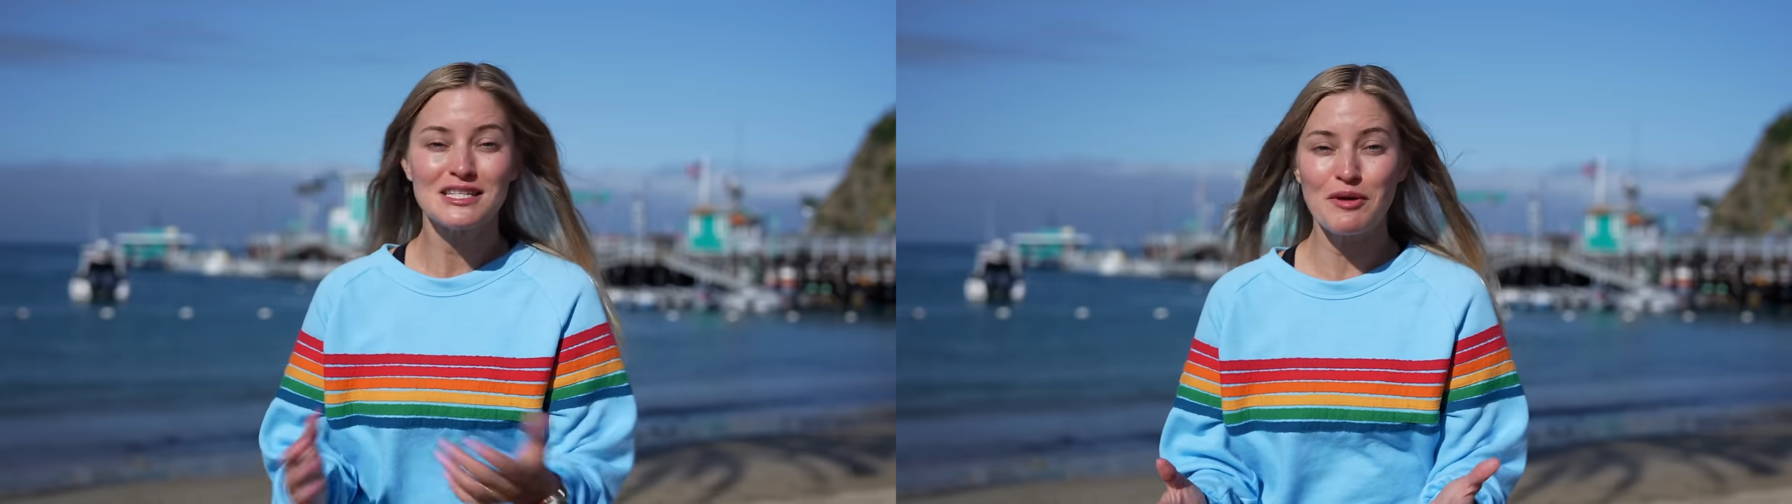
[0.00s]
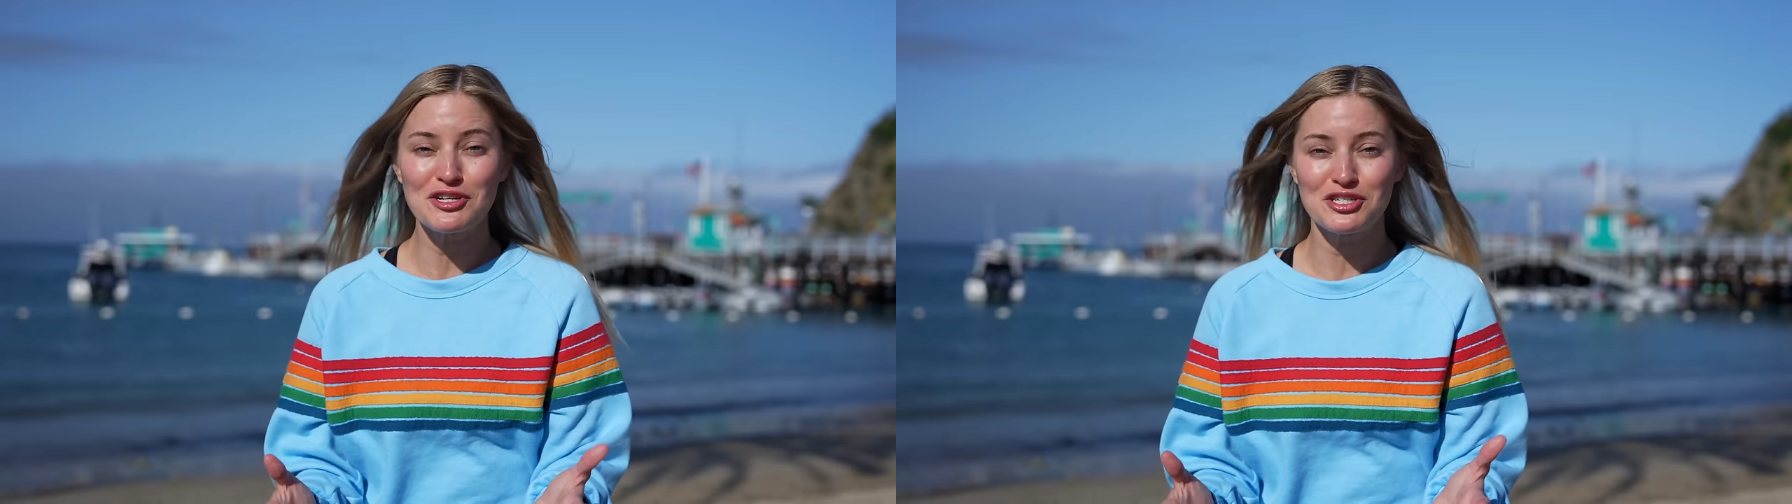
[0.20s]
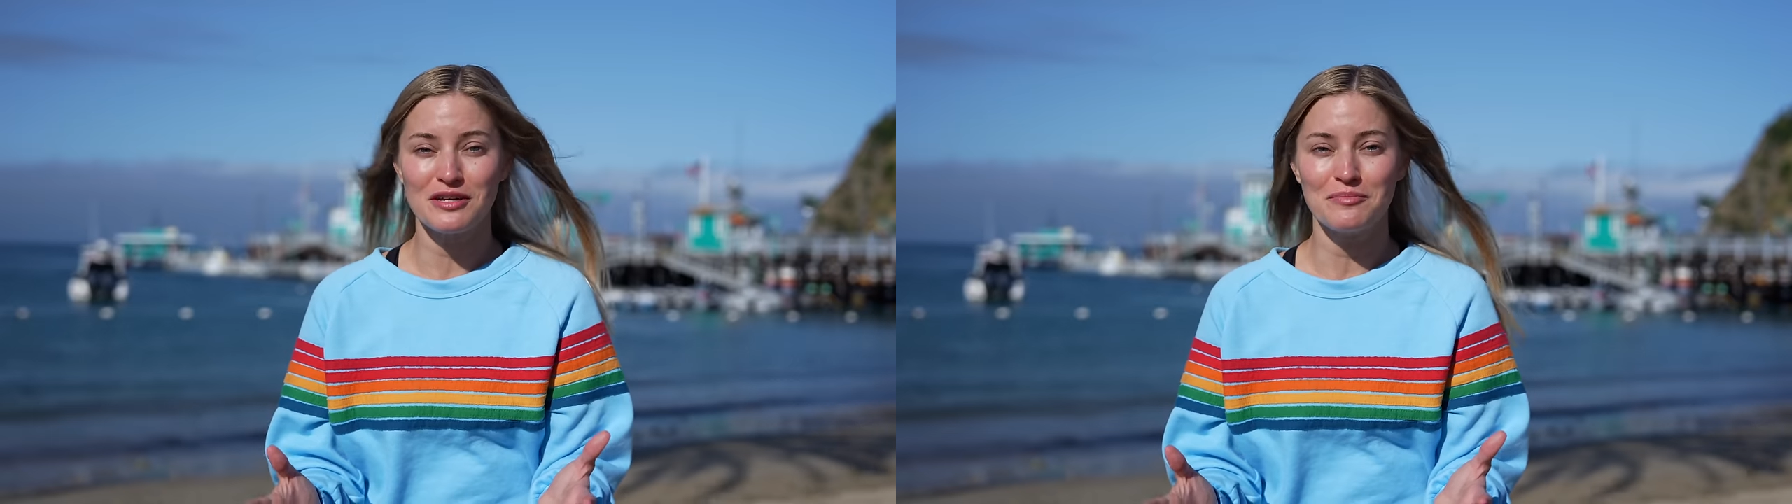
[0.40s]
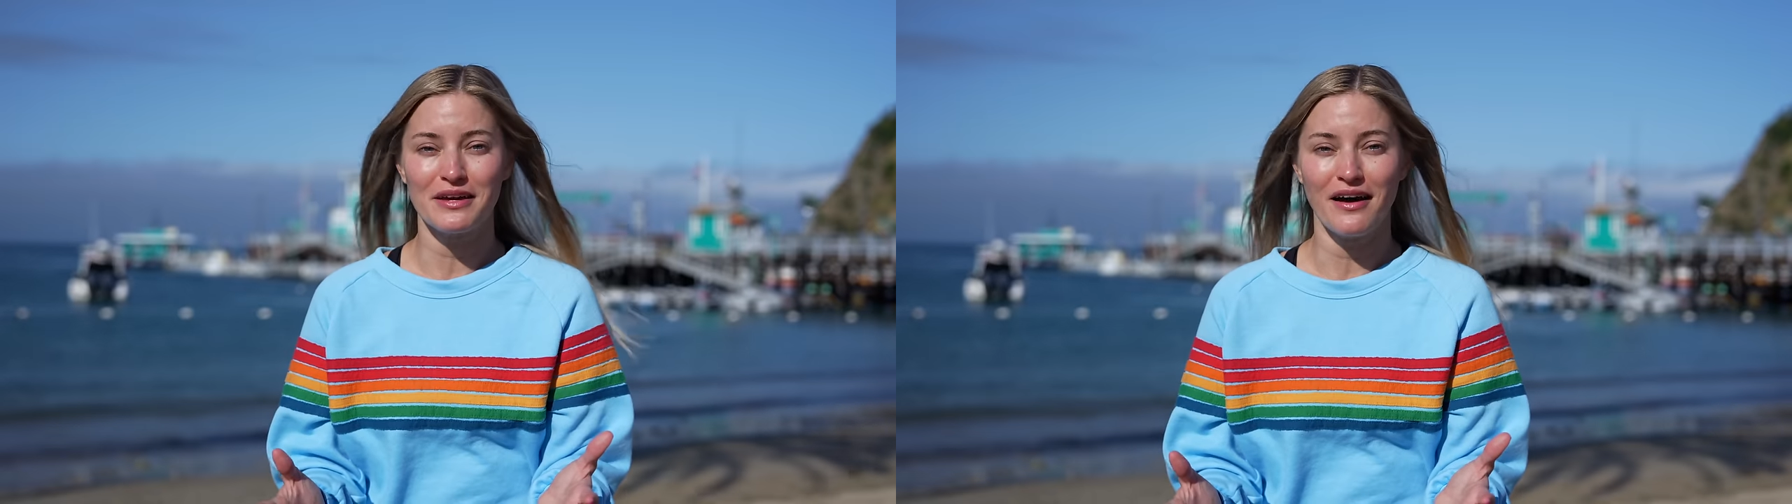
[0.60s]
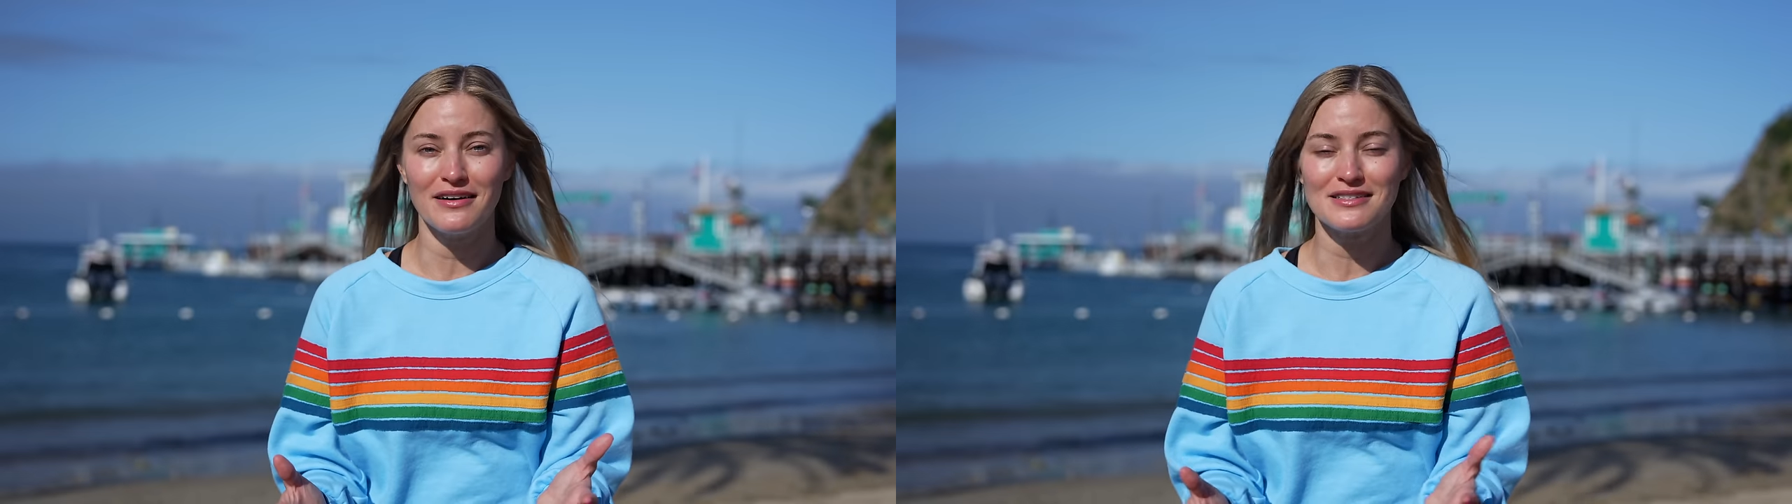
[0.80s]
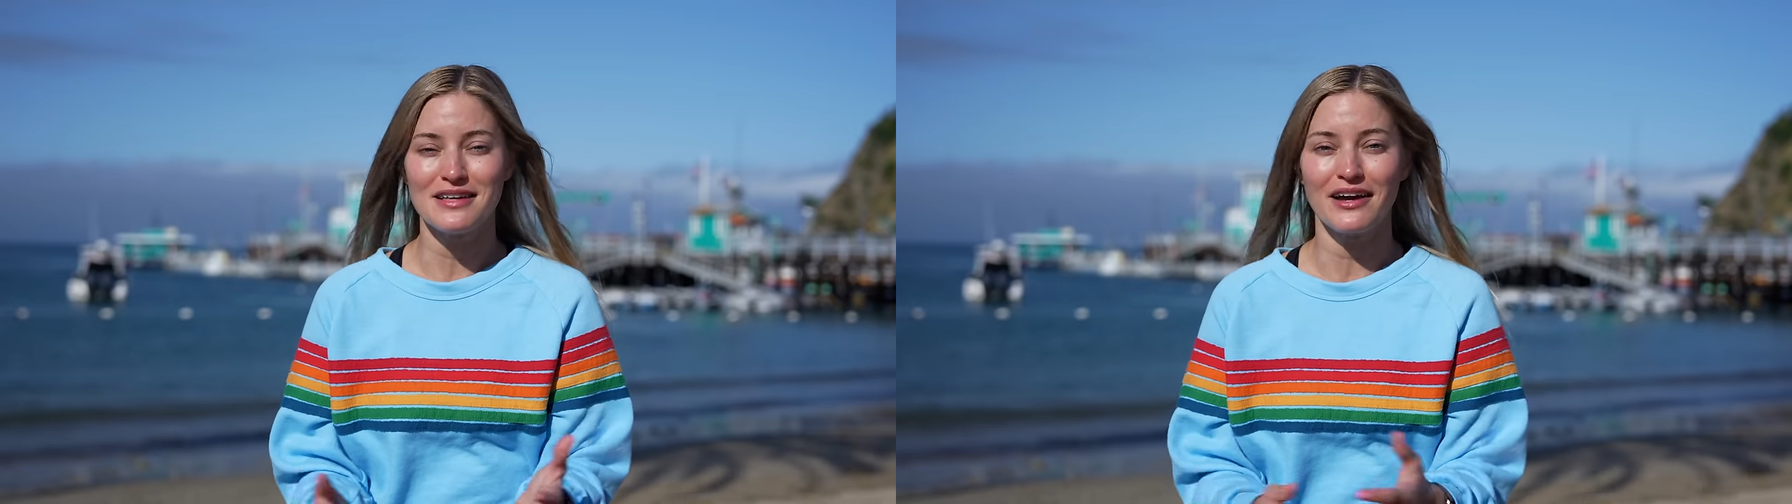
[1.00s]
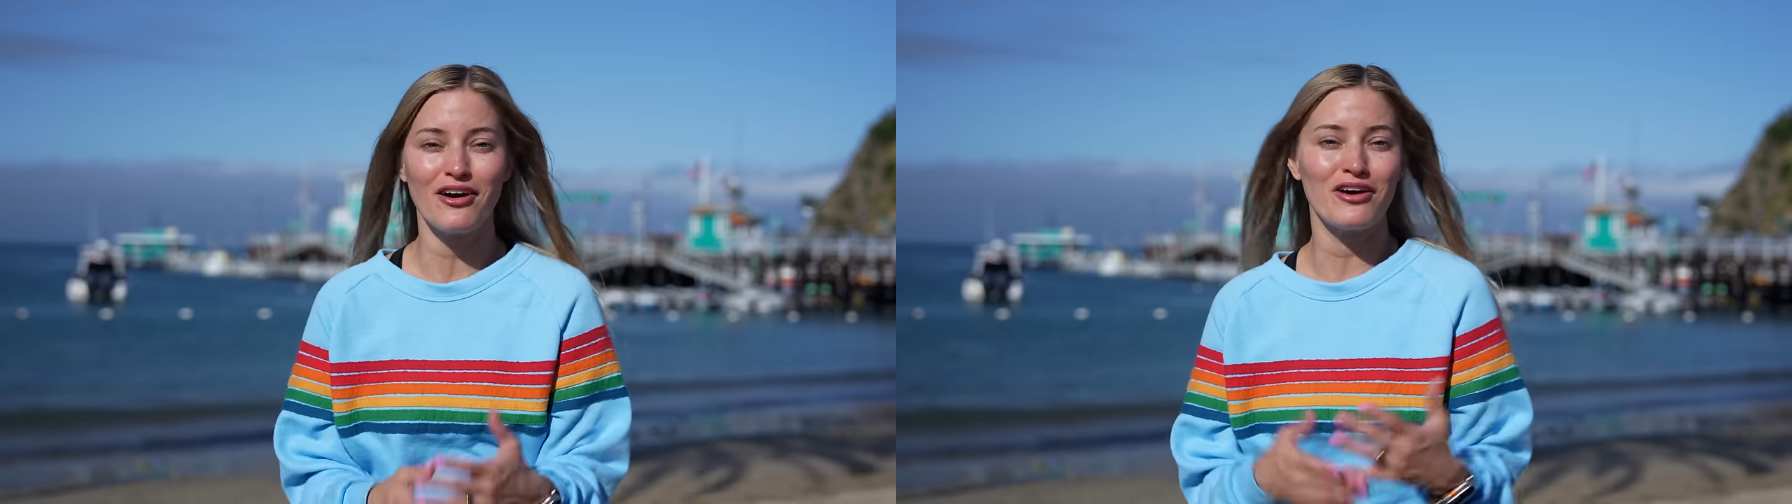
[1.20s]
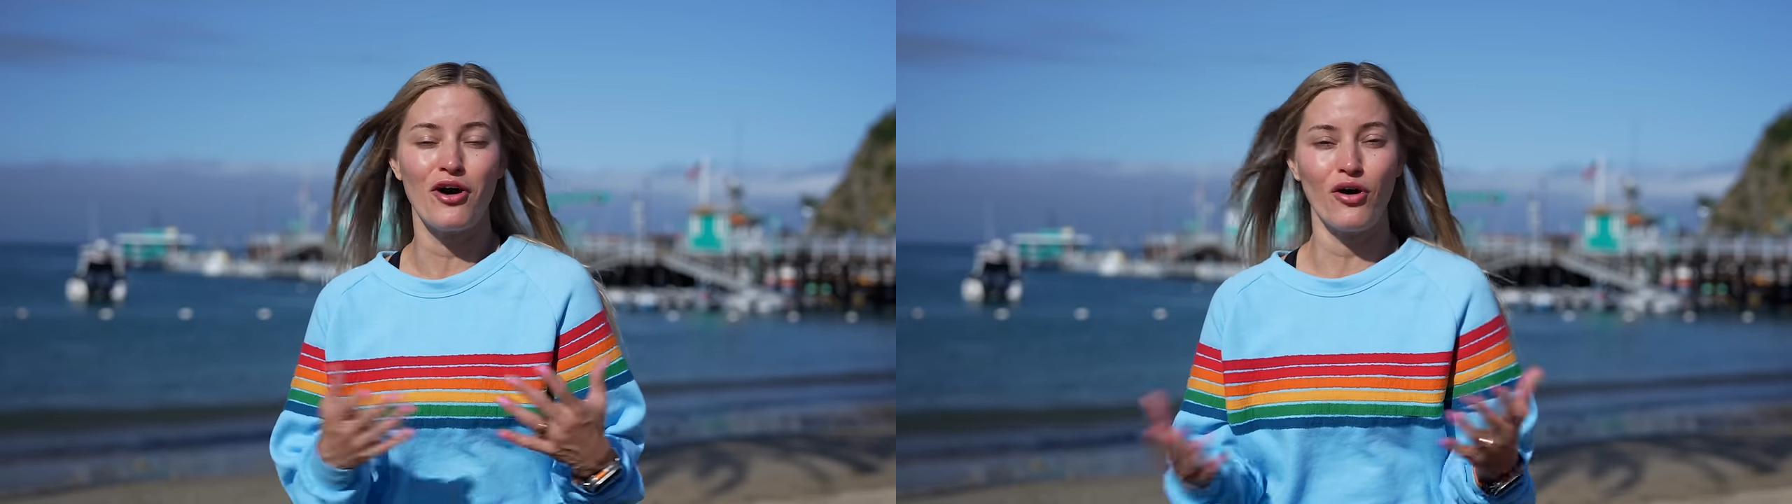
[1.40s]
especially because I
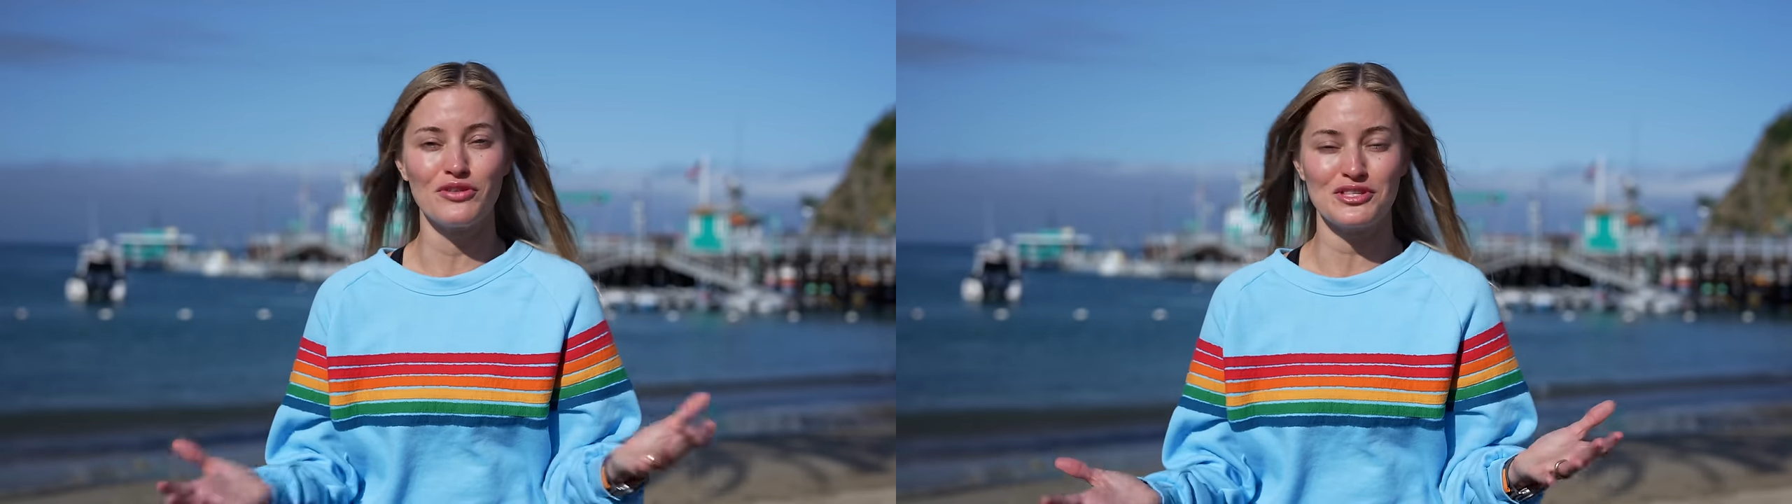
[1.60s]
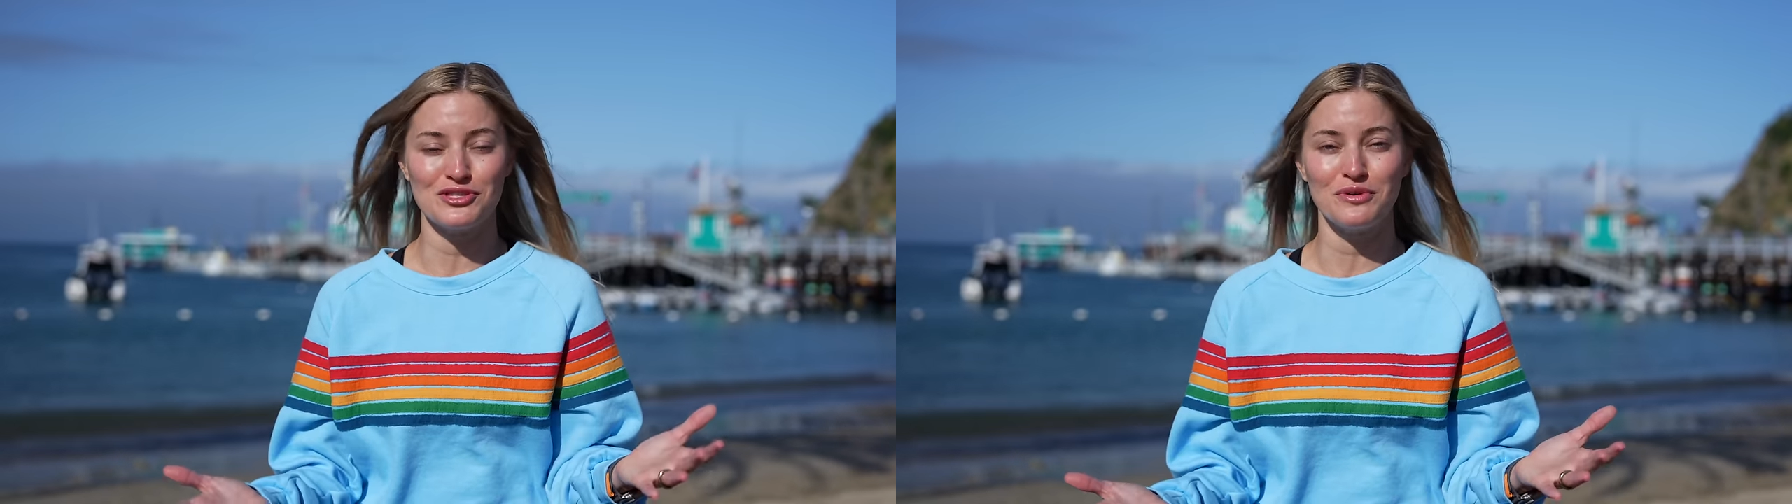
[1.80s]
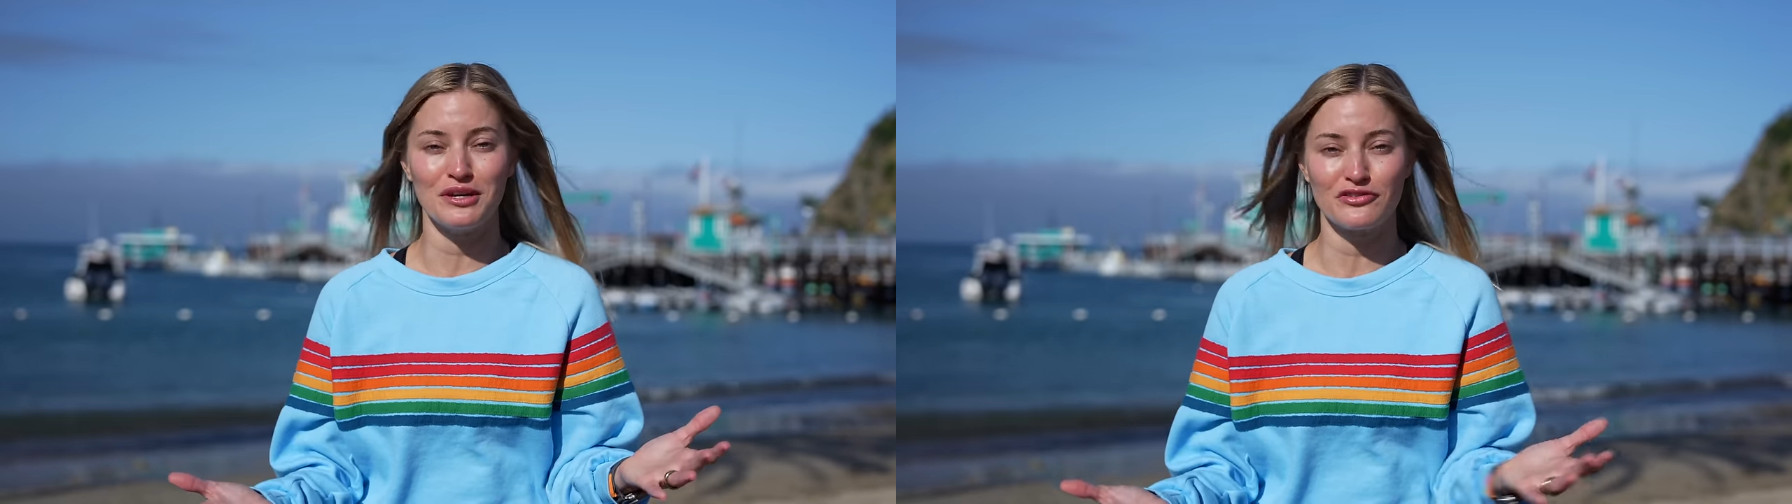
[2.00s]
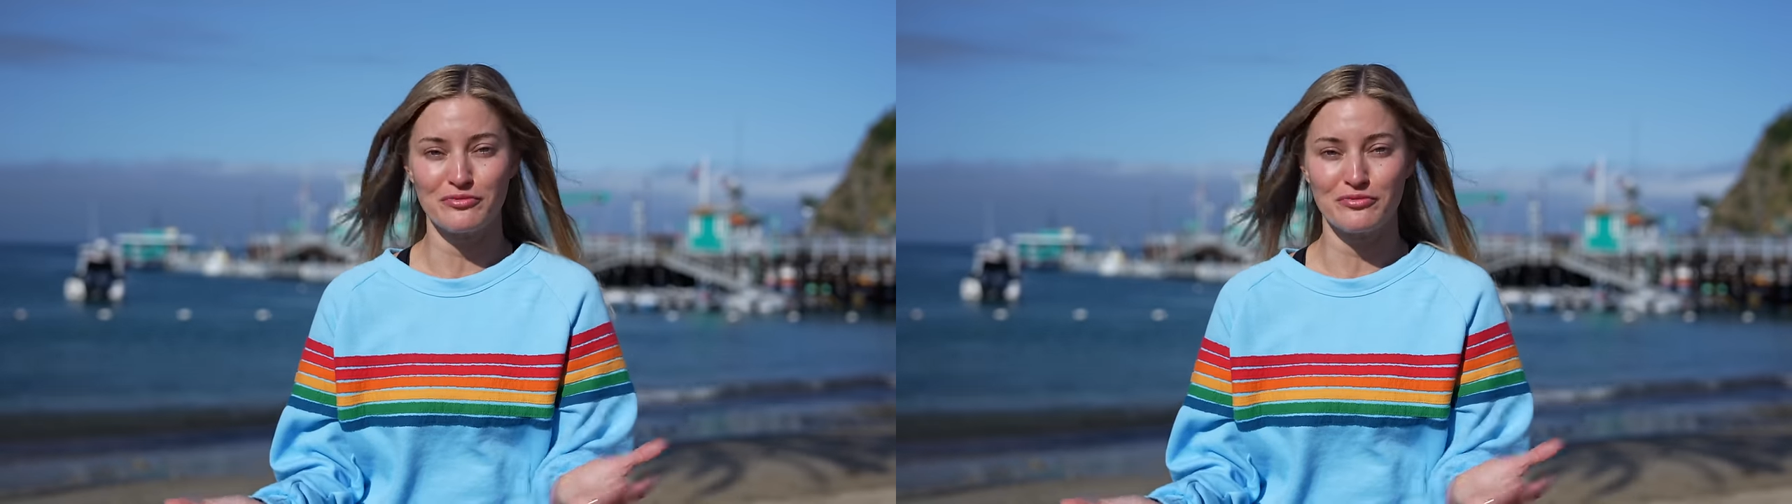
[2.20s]
got all this new gear